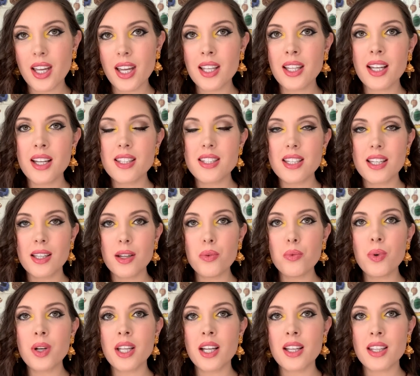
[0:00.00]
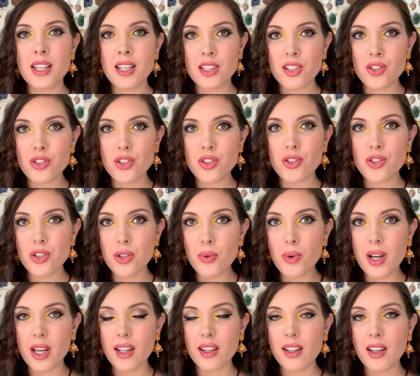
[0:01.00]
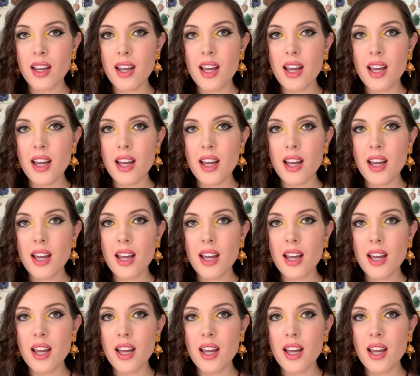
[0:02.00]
and I did it when I needed to do it.